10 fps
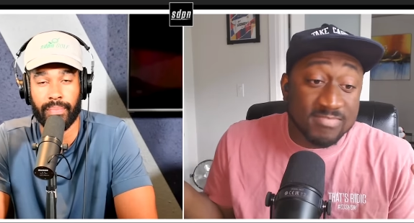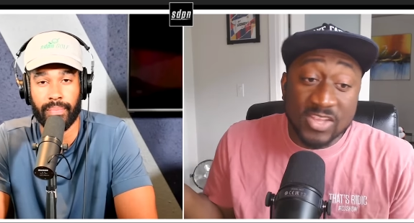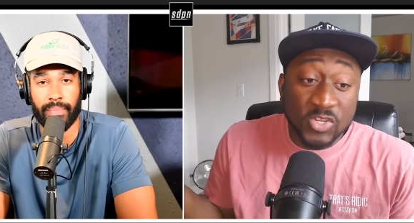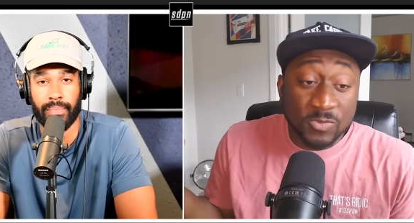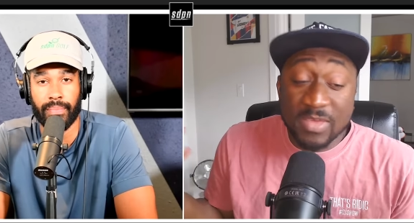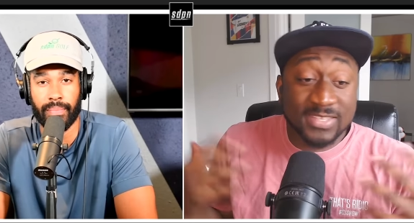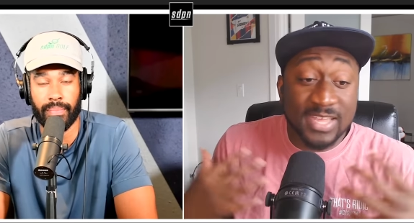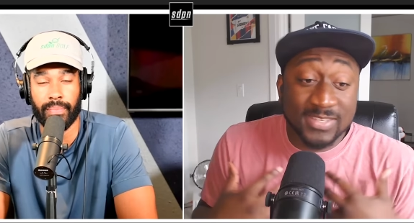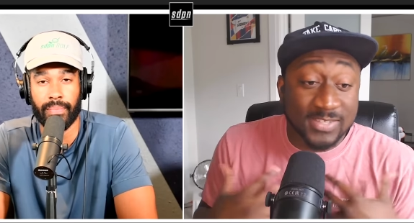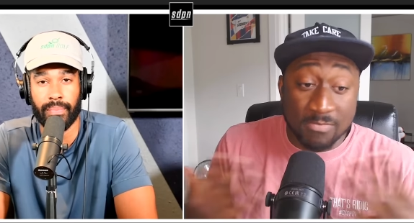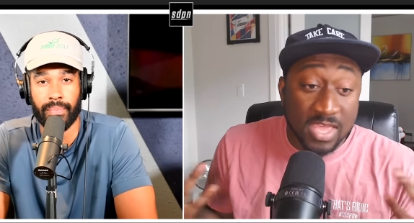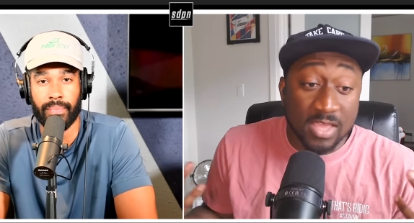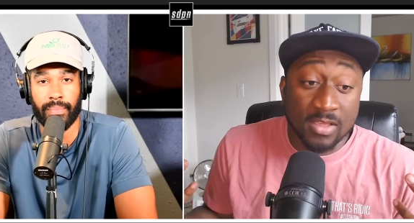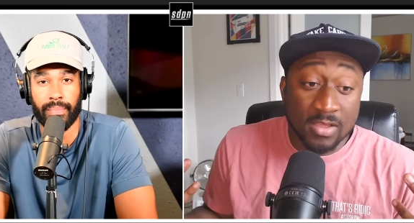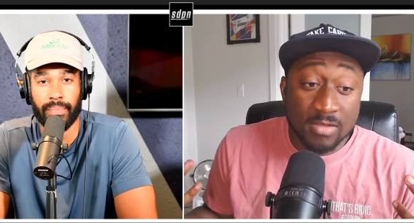Speaker 1: That just makes sense to
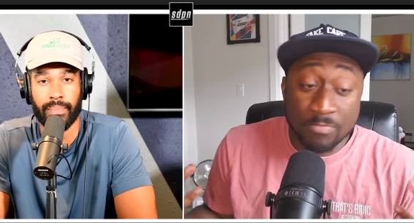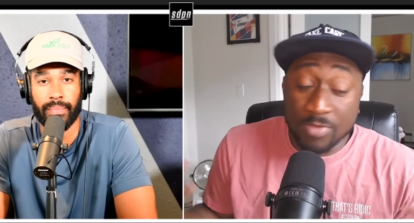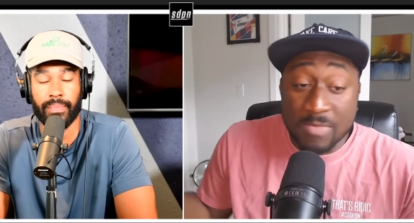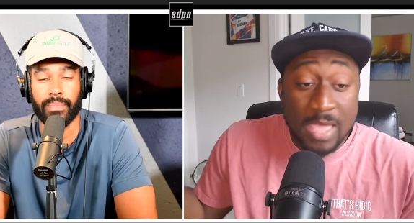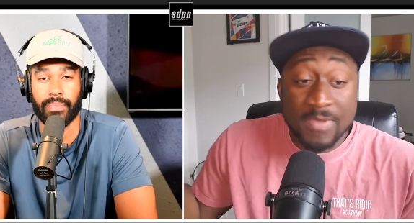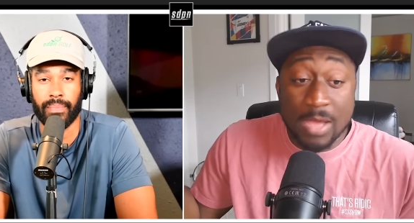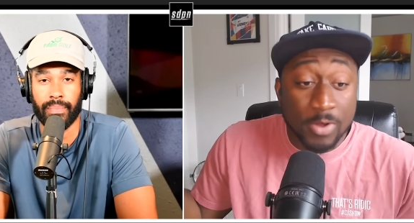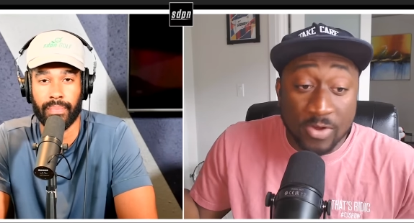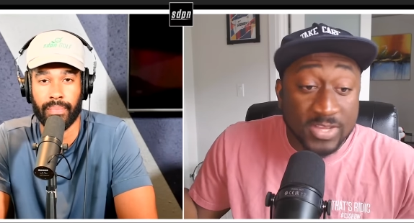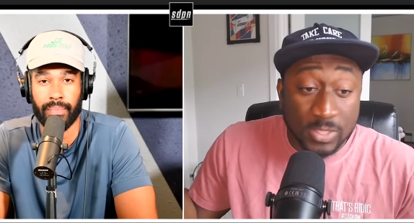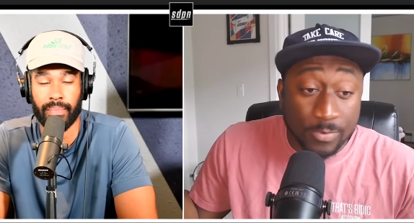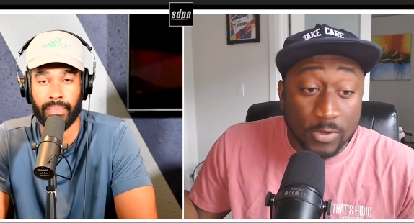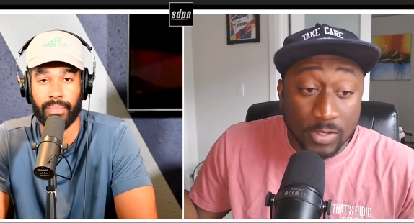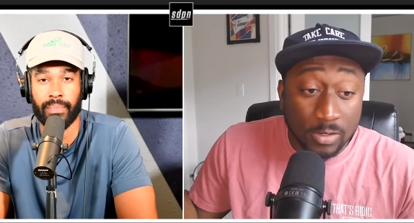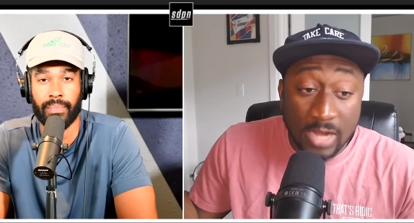me. But mm-hmm. maybe I'm a crazy
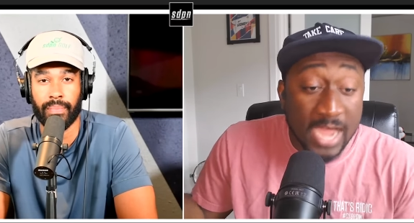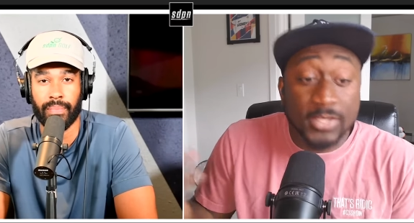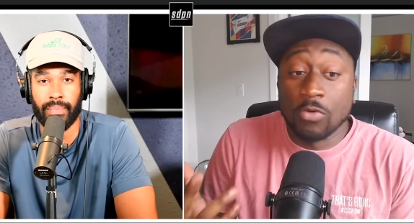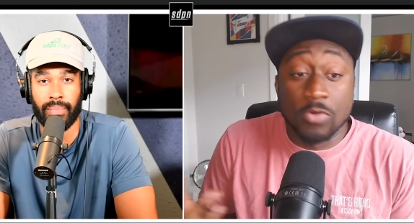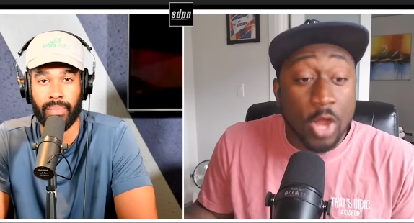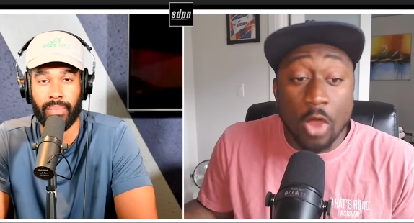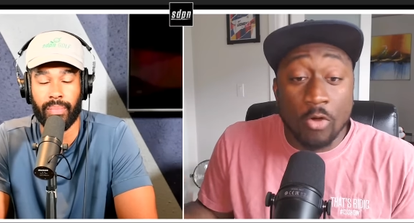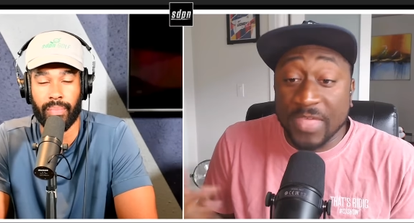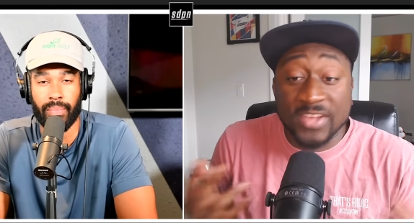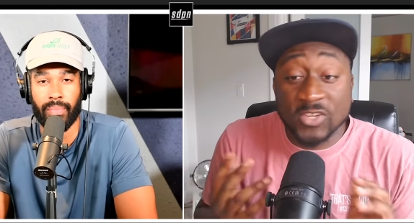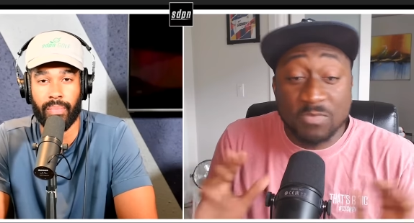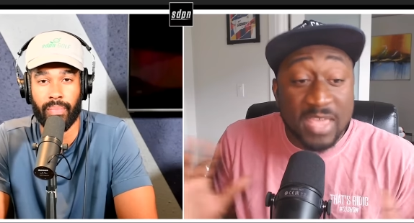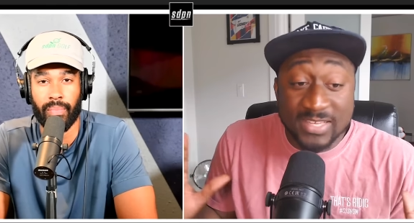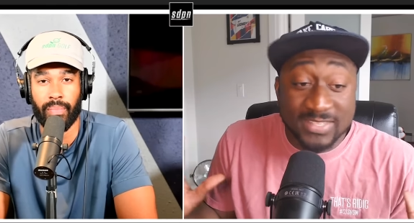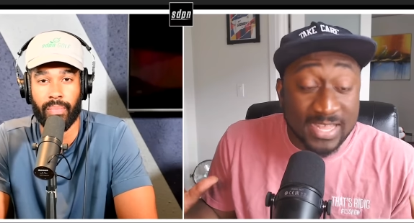person. I don't know. That just
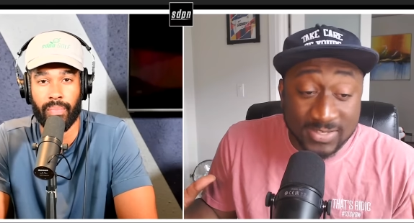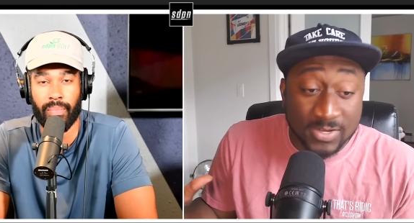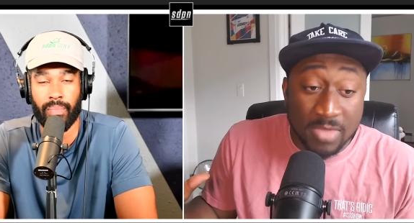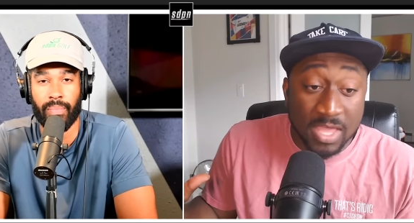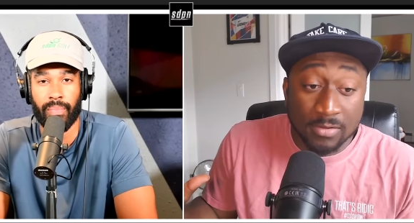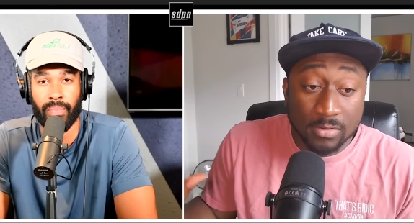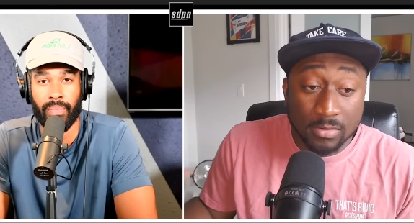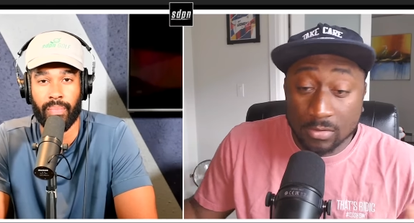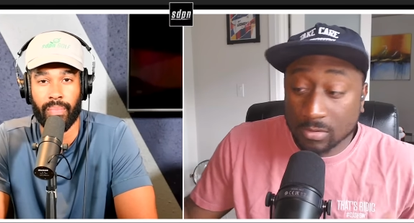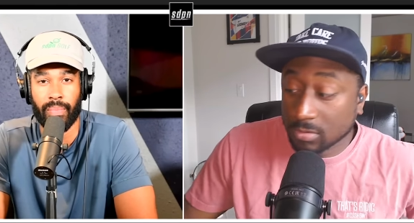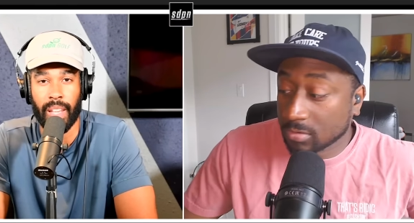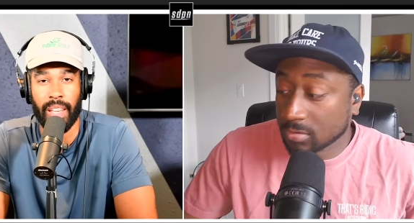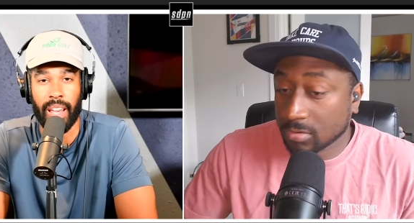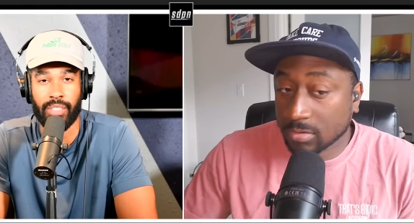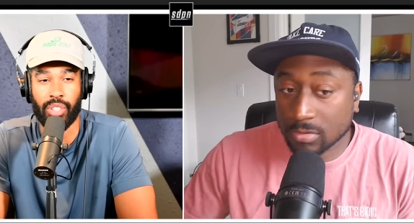makes sense to me.
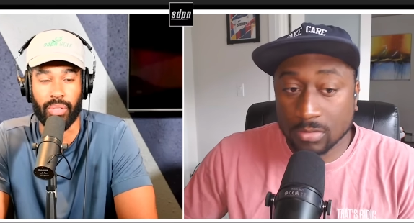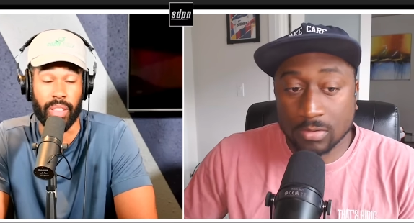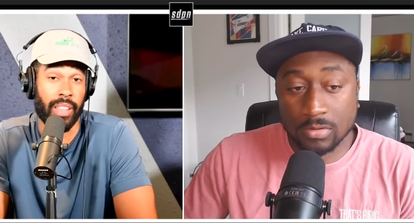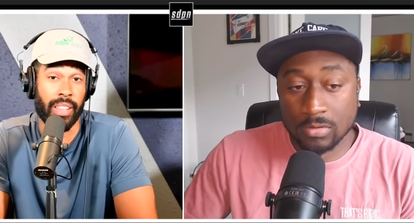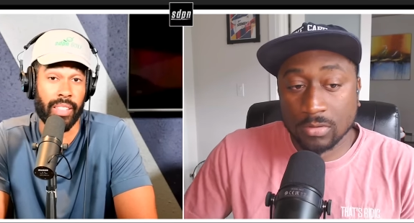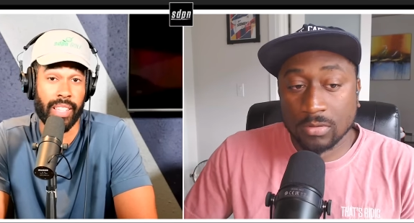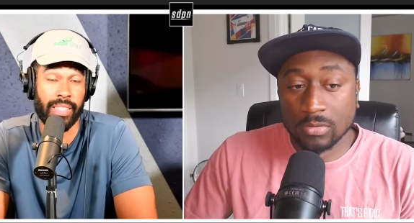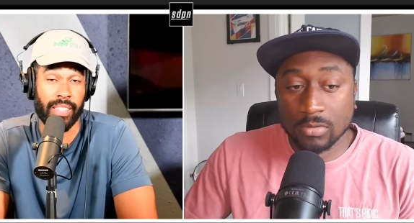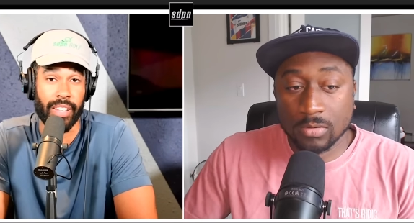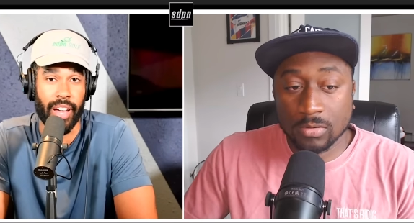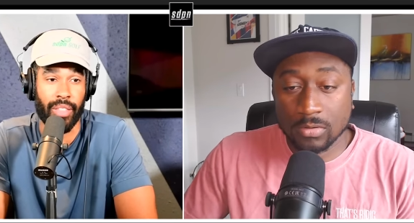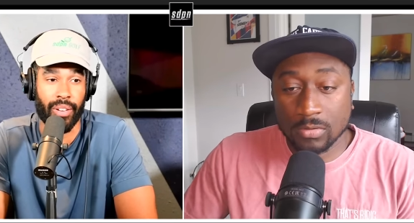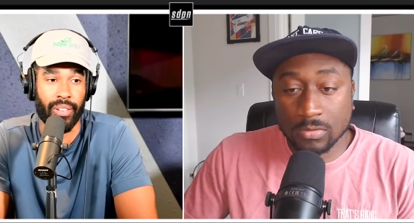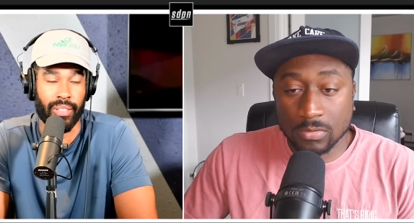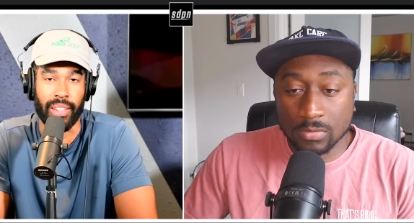
Speaker 2: Yeah. So th- this is
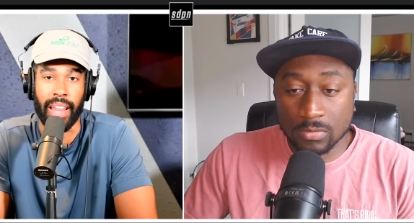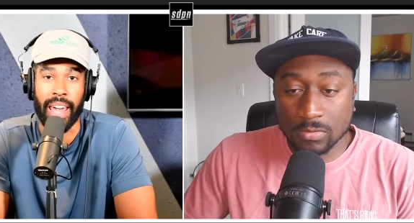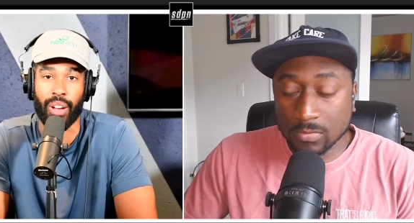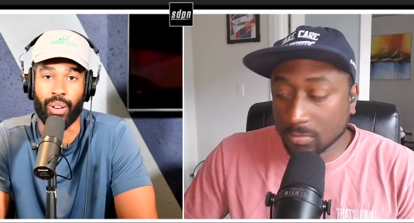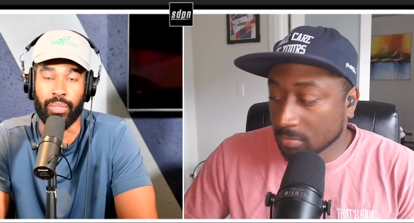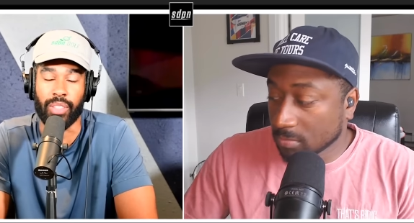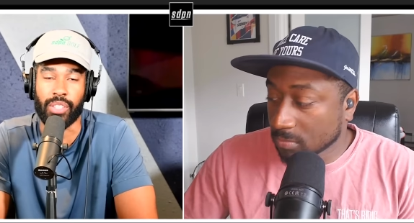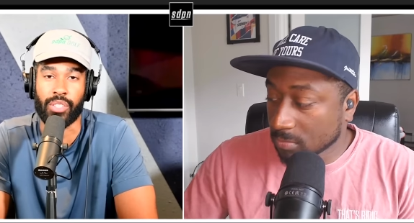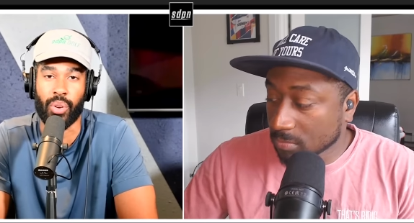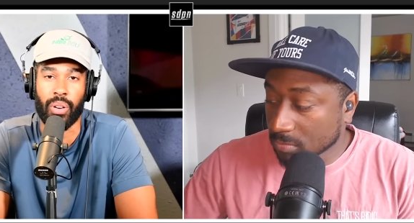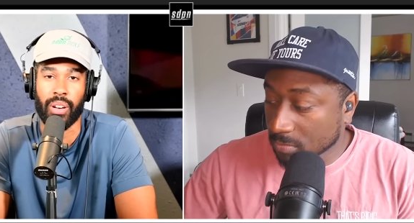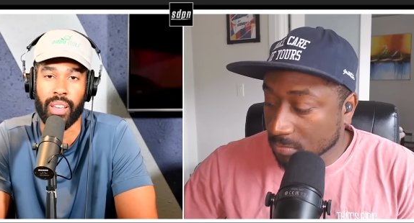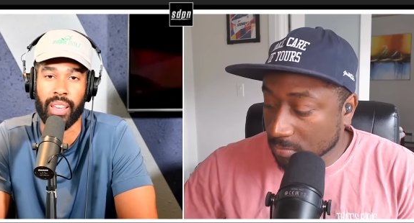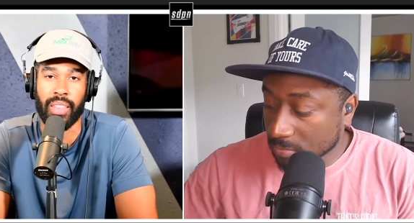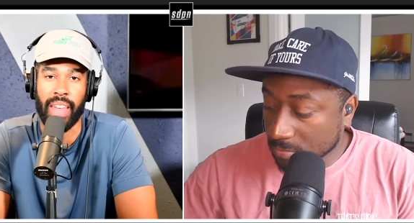another layer of the
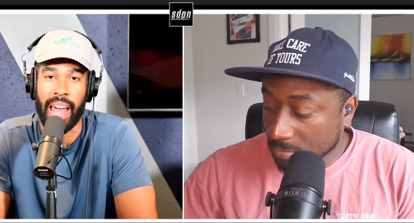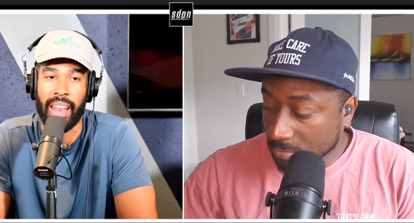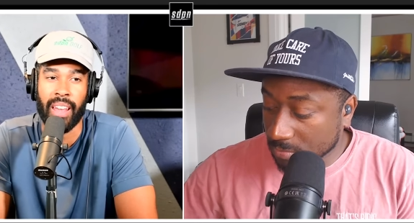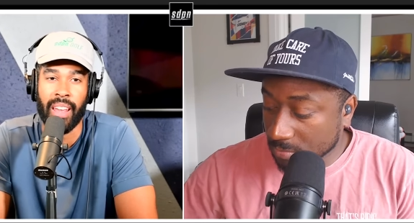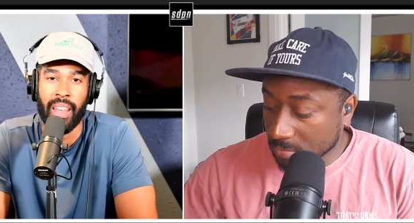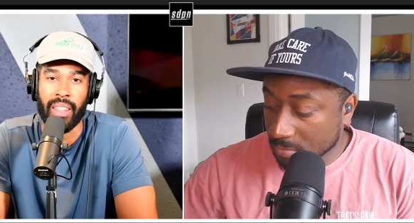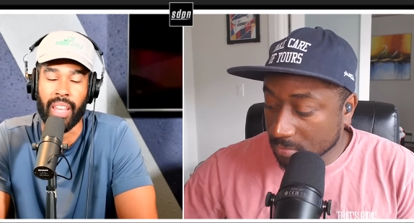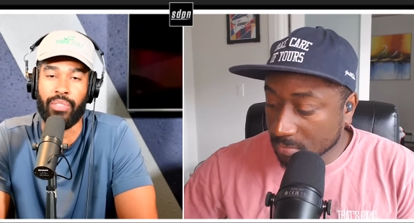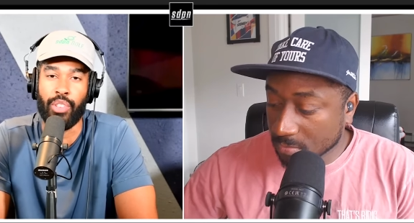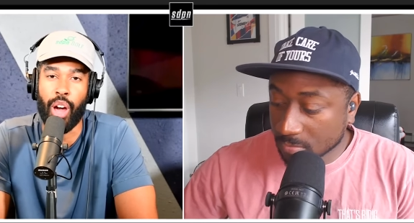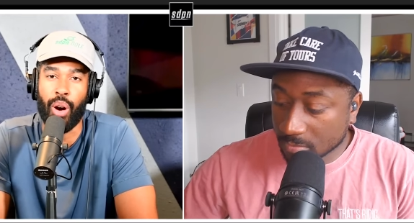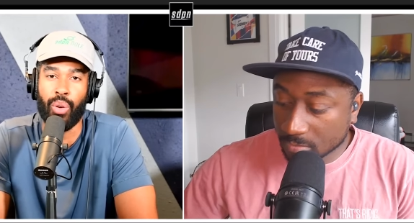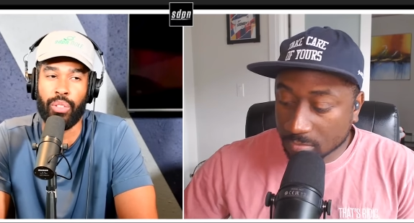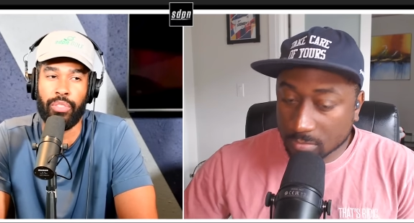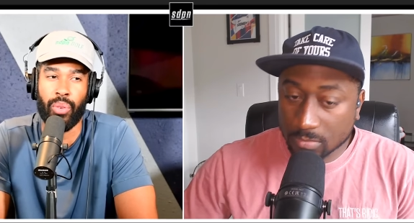story in that they've
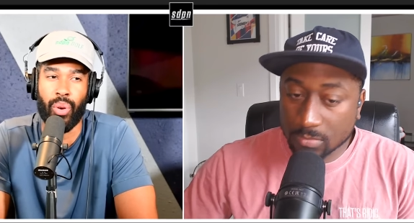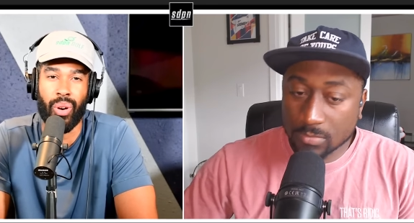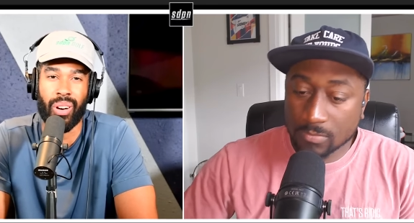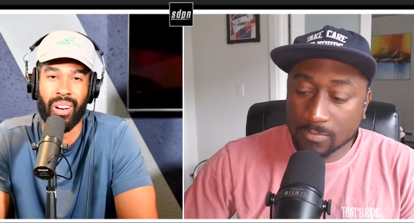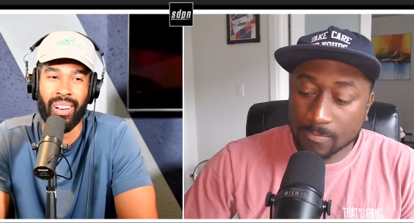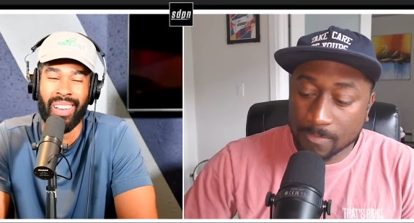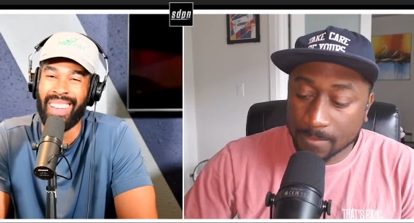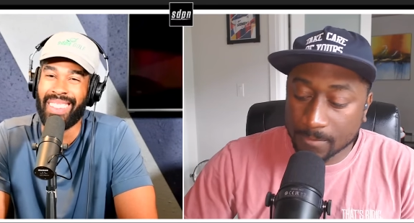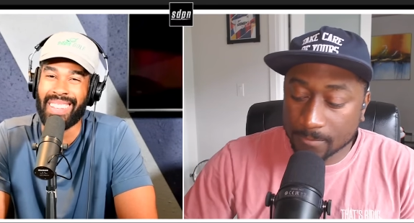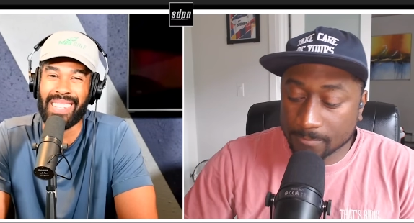known for they